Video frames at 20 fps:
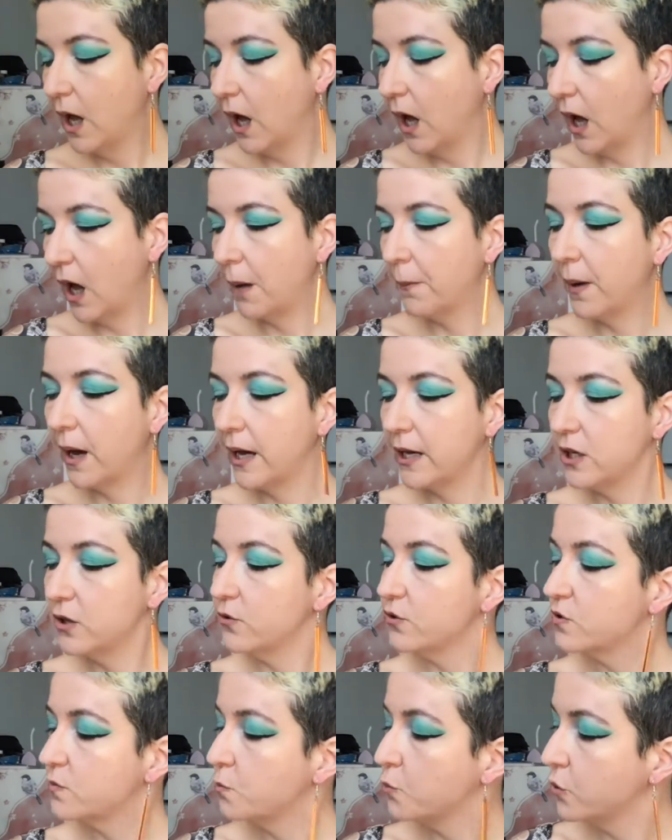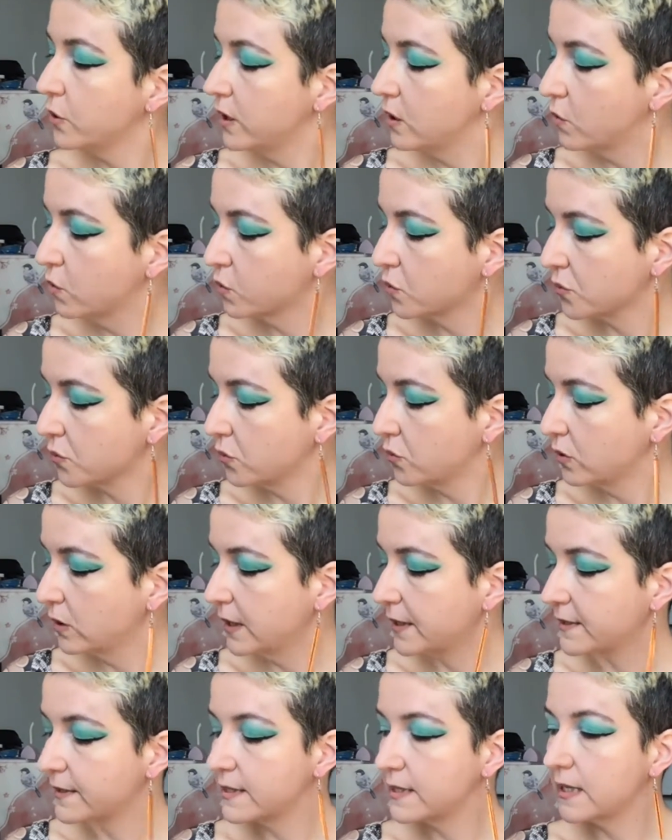I used Pretty Cruel
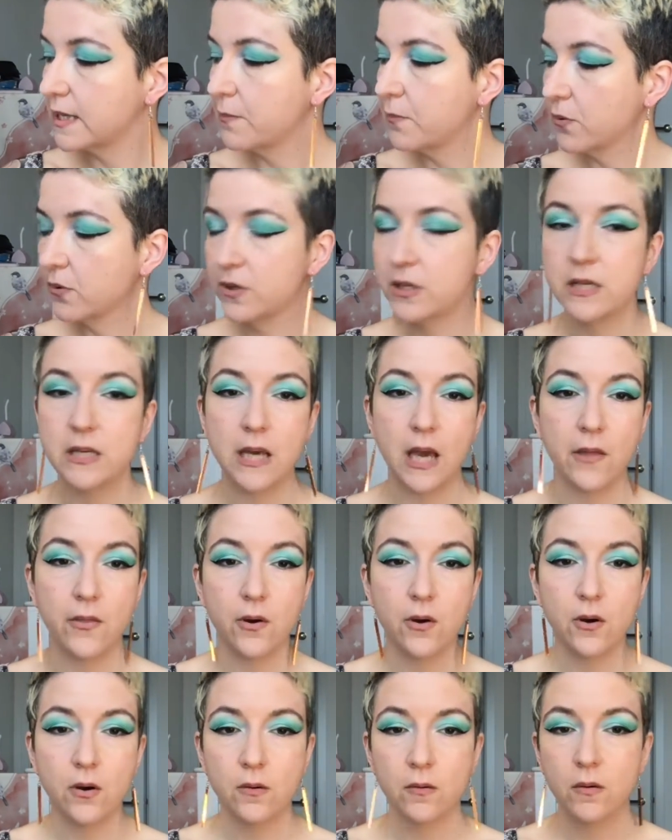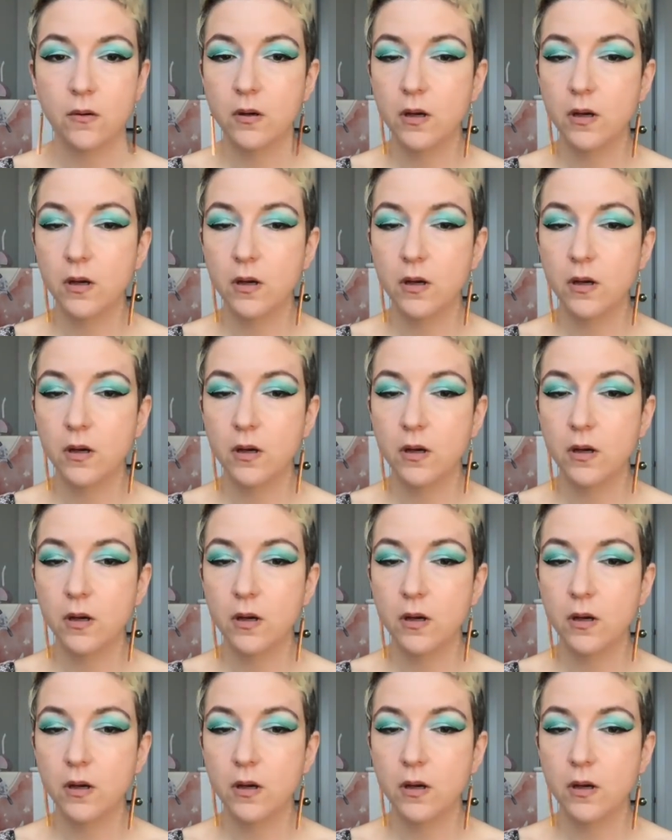and Sleeper together,